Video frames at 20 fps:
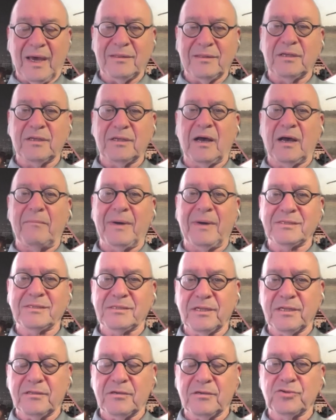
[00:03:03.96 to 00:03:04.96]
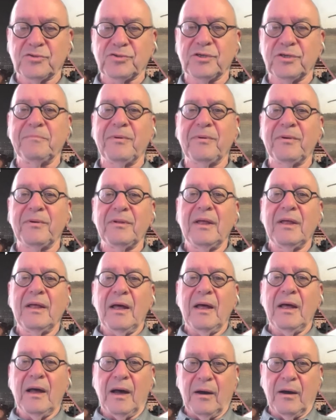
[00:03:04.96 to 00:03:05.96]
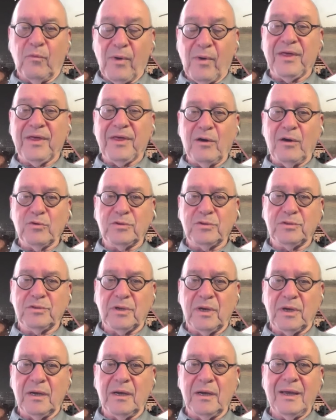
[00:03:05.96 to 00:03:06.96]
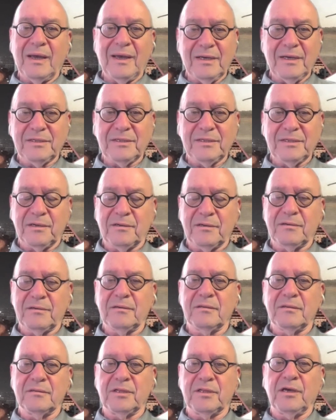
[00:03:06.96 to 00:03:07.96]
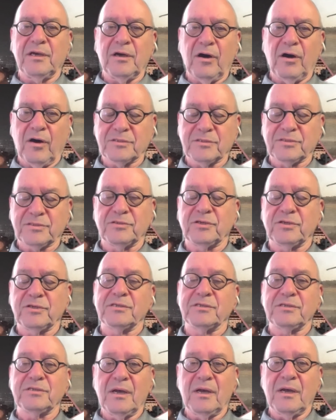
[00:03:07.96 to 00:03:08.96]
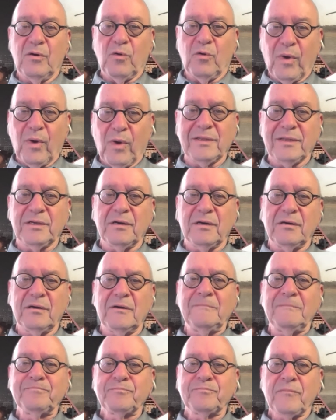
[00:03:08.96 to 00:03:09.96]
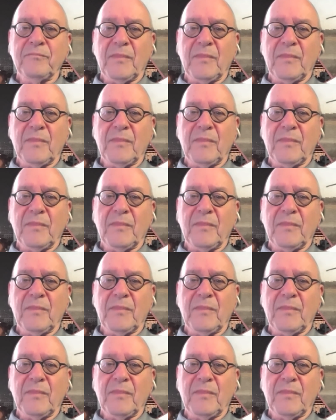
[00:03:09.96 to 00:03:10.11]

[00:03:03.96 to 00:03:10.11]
get the Hamas leadership without hurting the hostages, whether